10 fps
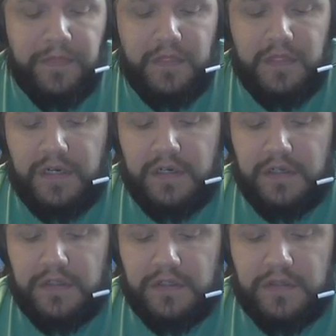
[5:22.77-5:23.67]

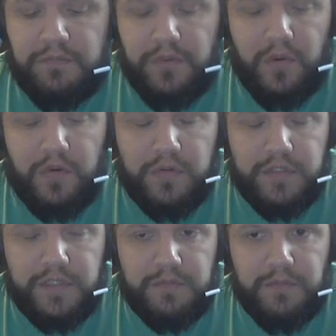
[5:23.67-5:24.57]
There's portals
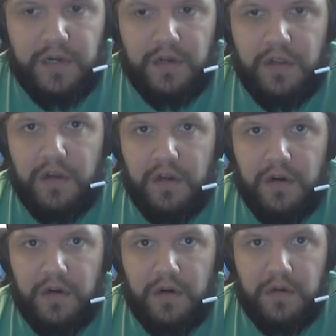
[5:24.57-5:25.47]
that spawn
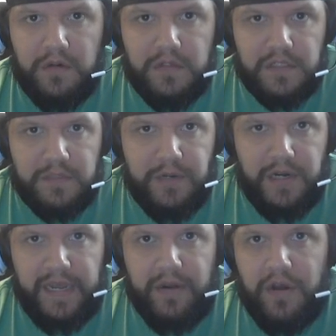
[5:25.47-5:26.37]

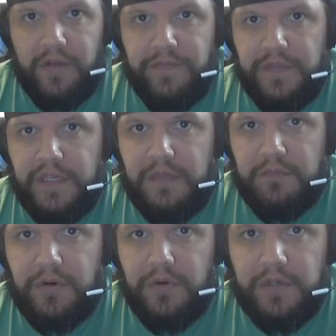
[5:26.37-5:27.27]
out on the
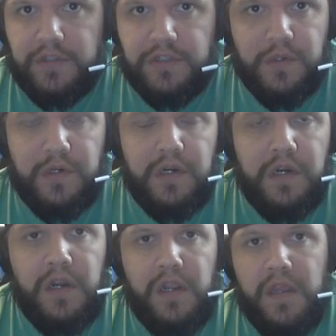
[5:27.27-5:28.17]
broken shore,
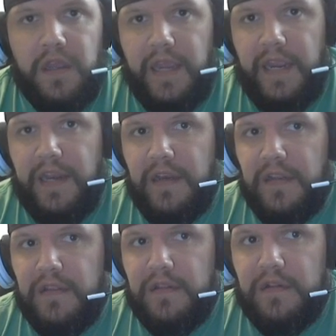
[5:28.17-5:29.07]
and
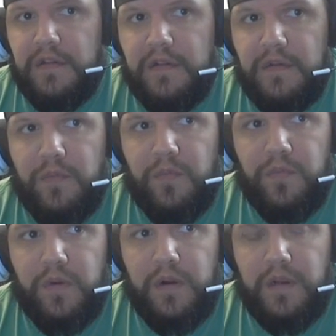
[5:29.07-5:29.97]

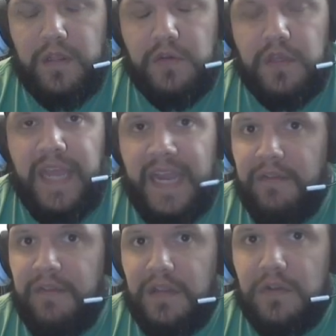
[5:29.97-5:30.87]
you can
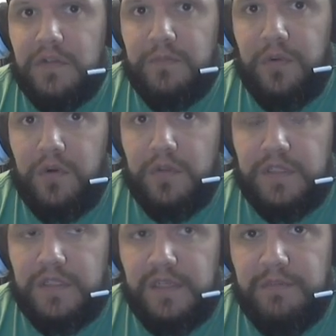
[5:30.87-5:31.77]
activate those portals
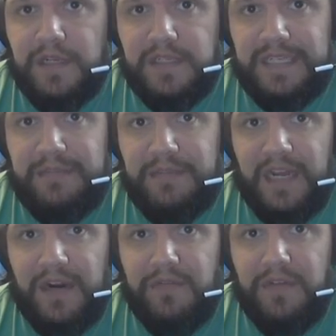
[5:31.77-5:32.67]
and summon a demon
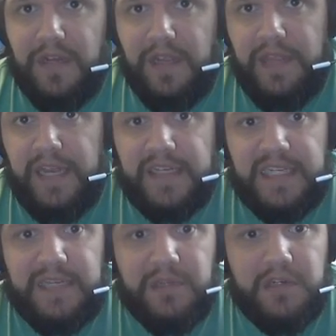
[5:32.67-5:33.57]
out of it, and that
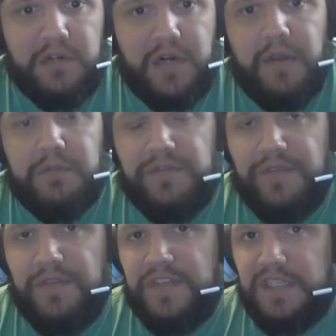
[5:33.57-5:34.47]
demon drops
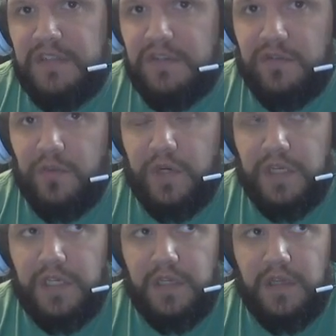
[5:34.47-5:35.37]
15 to 20